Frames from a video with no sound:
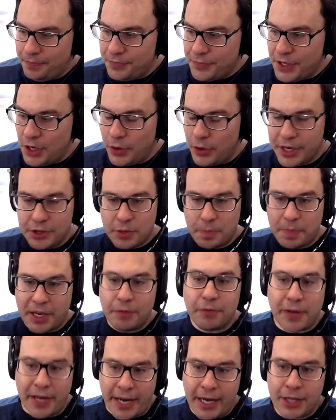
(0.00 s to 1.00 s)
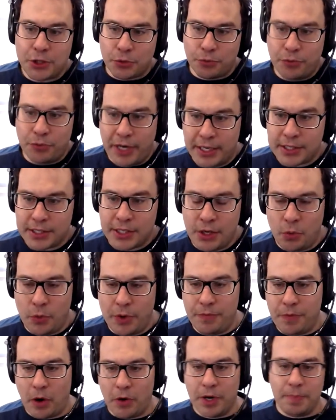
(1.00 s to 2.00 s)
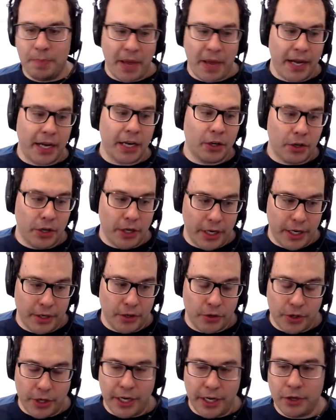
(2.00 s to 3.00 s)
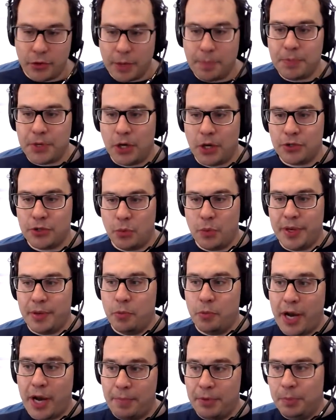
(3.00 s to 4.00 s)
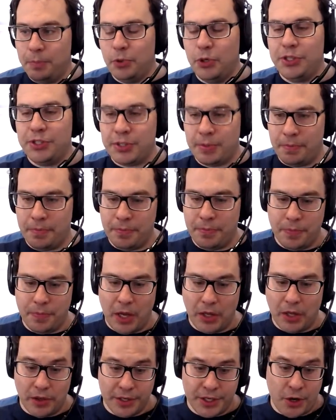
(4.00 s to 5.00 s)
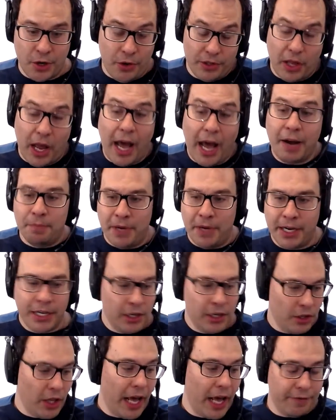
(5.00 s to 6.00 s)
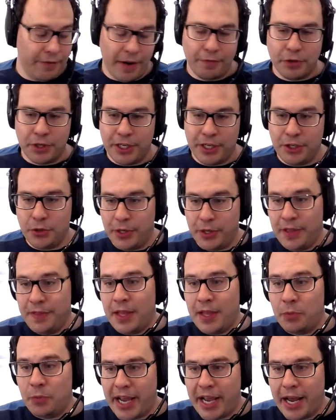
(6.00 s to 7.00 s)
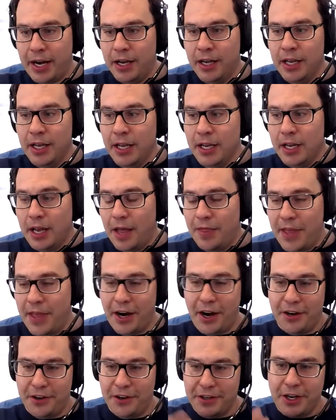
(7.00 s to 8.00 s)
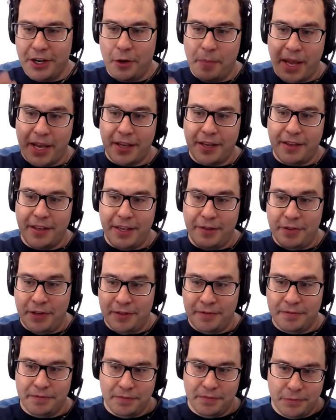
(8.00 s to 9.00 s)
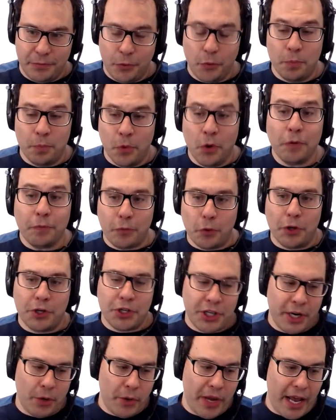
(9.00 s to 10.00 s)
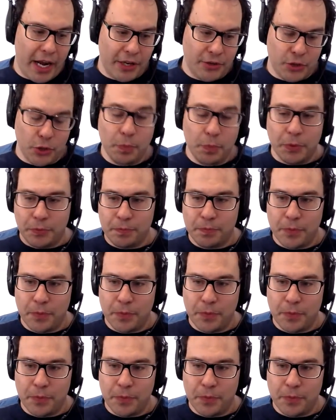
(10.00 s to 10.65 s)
here's a big financial risk. We've already been in crypto, so we were able to put a lot of money and a lot of effort into it. And then make even more fortunate, we had a super